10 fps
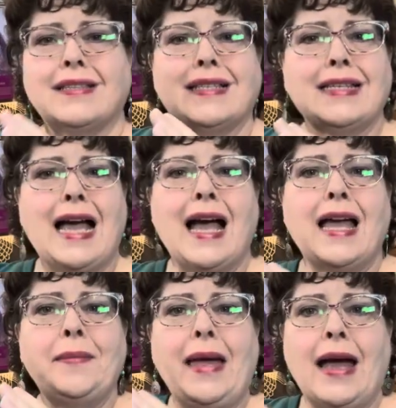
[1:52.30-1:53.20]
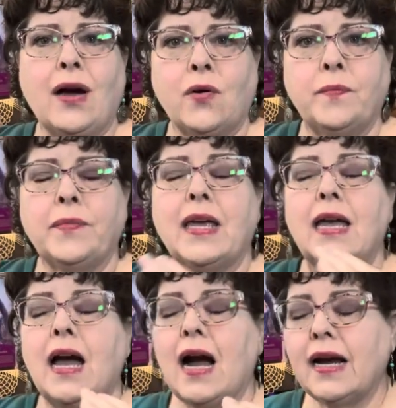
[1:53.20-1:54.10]
Time out.
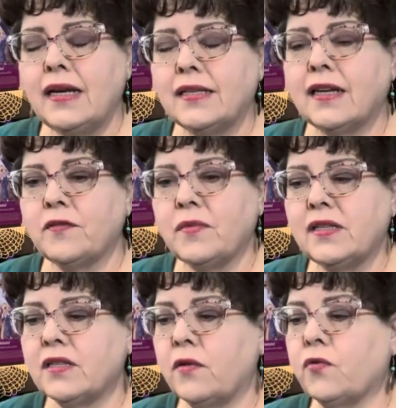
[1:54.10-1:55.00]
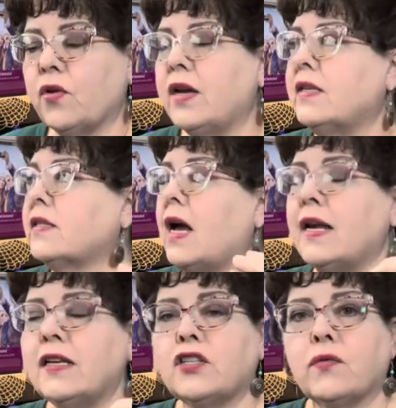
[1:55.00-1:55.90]
I need to give myself grace. I
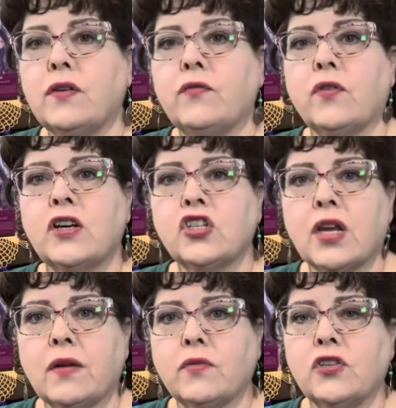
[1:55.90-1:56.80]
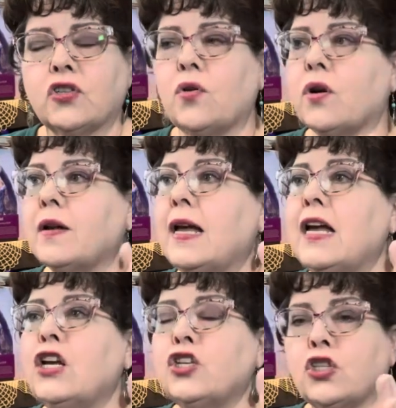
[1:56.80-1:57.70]
need to refresh and restart.
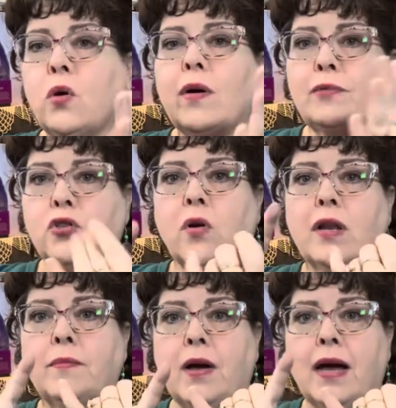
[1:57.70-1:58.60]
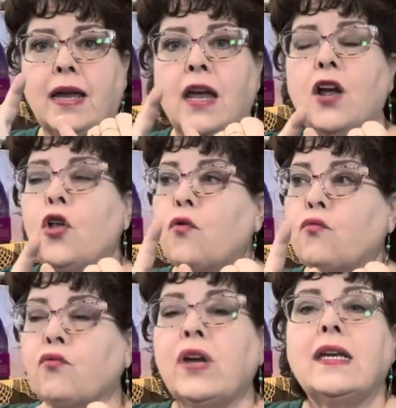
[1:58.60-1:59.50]
So I'm starting by
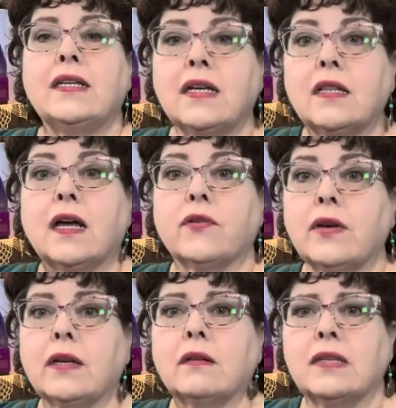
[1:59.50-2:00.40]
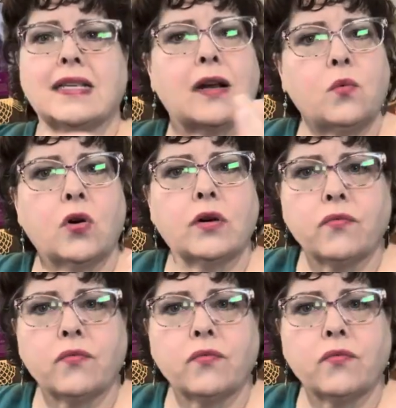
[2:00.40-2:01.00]
re-decluttering. Is that a word?